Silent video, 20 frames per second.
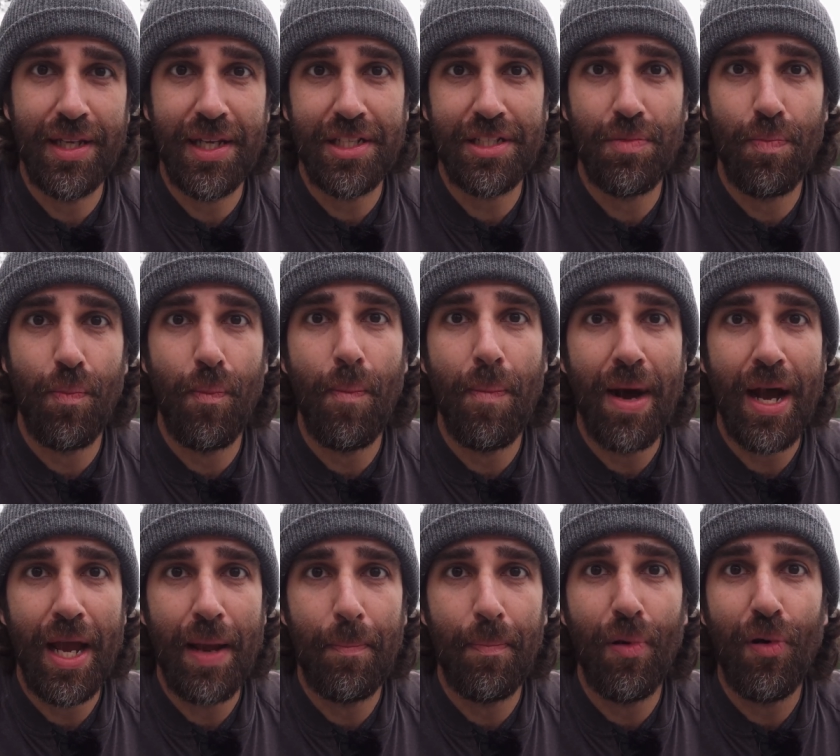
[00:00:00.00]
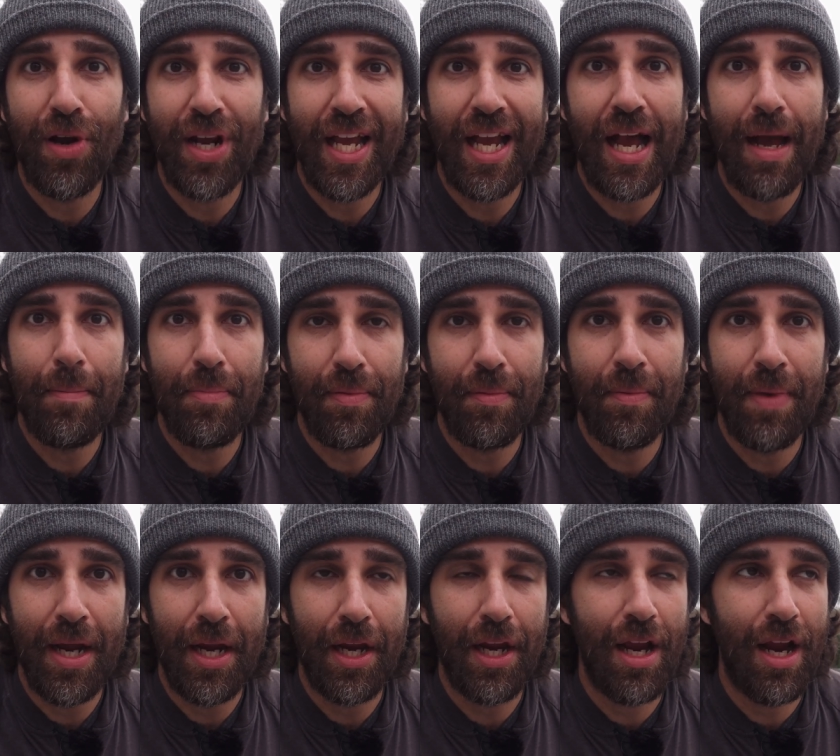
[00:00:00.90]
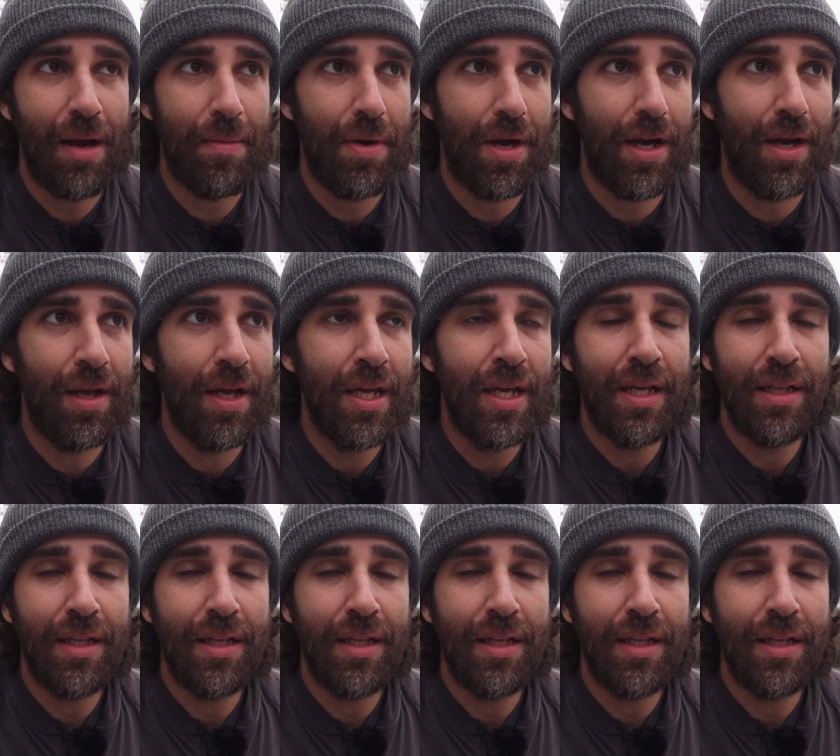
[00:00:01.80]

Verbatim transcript: just by pointing up my camera.